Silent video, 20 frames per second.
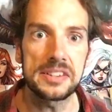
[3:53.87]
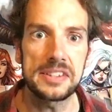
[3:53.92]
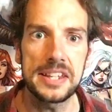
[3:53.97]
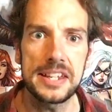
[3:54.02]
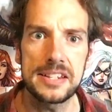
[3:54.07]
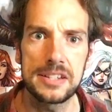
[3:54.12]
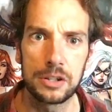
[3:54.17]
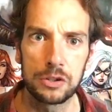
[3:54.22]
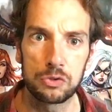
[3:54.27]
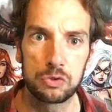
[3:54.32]

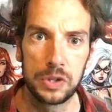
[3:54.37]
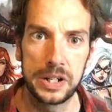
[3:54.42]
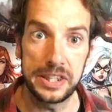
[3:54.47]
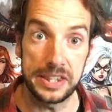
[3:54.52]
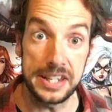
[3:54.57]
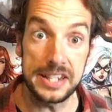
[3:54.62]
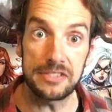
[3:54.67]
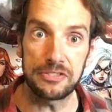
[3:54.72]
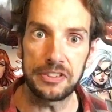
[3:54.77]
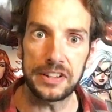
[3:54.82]
these look re
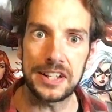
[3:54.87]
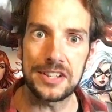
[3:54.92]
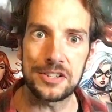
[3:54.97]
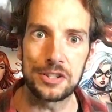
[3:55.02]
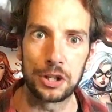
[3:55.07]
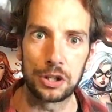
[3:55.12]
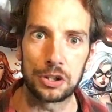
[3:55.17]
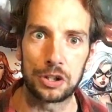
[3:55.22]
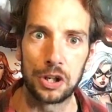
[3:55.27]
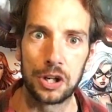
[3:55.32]
these figures
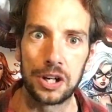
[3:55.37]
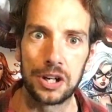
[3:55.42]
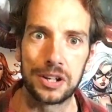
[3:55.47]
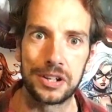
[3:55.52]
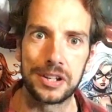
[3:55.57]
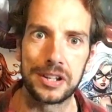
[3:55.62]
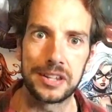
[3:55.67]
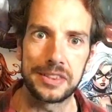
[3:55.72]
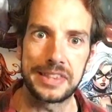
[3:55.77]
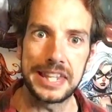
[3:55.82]
look
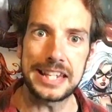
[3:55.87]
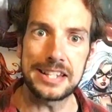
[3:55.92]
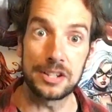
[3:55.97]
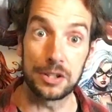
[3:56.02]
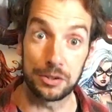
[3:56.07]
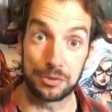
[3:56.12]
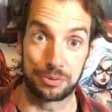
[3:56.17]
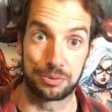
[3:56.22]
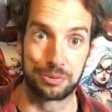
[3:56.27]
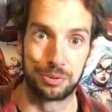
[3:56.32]
good. These
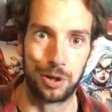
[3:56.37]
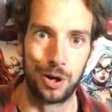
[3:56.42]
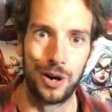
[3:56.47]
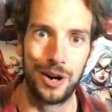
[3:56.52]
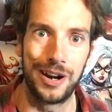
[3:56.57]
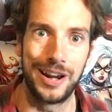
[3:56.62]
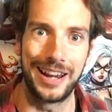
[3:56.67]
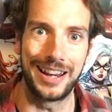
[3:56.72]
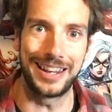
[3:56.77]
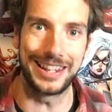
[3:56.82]
look
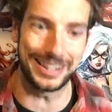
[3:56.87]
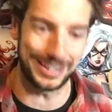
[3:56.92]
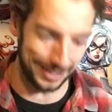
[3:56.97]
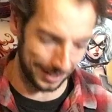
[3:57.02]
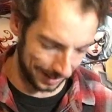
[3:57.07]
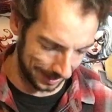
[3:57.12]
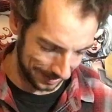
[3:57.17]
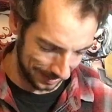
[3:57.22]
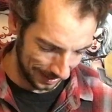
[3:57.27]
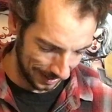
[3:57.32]
really
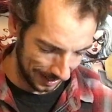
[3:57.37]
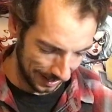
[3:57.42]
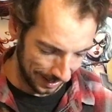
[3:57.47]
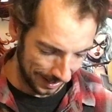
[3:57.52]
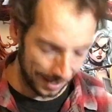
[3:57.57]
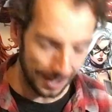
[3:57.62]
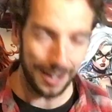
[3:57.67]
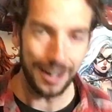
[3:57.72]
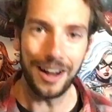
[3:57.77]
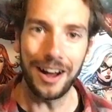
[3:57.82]
good.
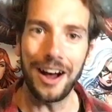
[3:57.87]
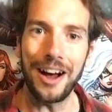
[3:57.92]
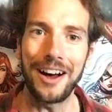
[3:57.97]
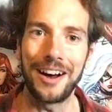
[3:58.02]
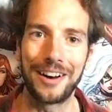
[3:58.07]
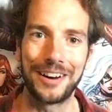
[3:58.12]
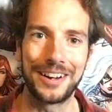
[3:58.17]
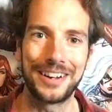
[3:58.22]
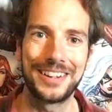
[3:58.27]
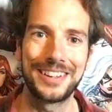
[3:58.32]

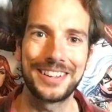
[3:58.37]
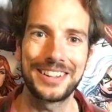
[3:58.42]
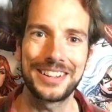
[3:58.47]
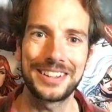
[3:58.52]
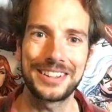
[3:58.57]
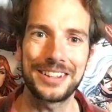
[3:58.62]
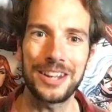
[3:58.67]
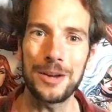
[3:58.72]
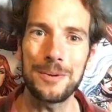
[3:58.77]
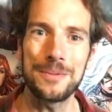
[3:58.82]
Oh,
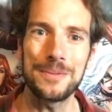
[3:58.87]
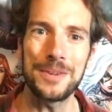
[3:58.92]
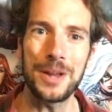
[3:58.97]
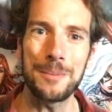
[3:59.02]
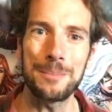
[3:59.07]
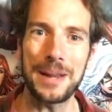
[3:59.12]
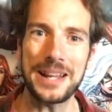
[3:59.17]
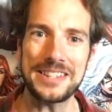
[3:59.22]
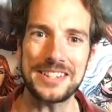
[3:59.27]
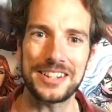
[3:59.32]
no no
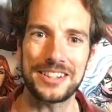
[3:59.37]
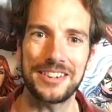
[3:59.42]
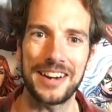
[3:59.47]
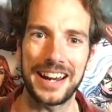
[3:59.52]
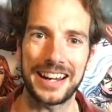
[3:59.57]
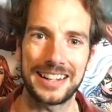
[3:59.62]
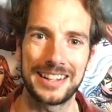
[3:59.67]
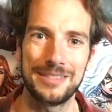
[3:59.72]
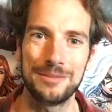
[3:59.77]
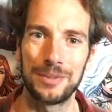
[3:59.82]
plastic
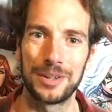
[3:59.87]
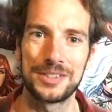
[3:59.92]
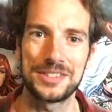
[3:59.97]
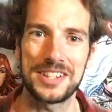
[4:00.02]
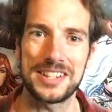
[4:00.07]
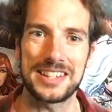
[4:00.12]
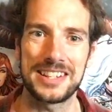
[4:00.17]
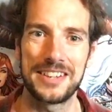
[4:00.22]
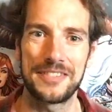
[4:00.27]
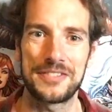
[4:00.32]
crack. Nimrod
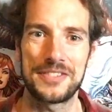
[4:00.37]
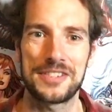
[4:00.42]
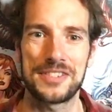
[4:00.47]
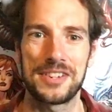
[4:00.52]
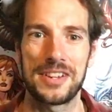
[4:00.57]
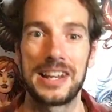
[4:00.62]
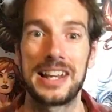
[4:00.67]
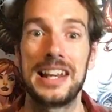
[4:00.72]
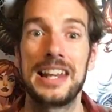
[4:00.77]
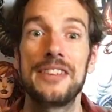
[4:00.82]
just
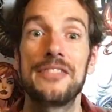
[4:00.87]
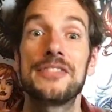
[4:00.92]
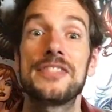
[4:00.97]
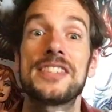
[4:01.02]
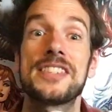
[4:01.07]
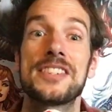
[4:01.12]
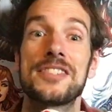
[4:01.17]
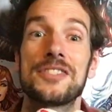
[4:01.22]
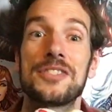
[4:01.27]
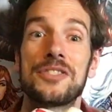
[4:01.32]
lifts, lifts
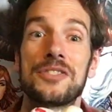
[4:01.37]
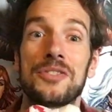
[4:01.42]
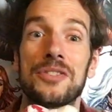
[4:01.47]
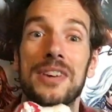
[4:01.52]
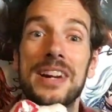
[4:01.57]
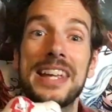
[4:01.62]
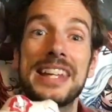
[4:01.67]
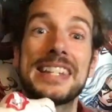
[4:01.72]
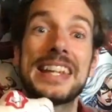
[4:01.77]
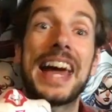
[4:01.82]
straight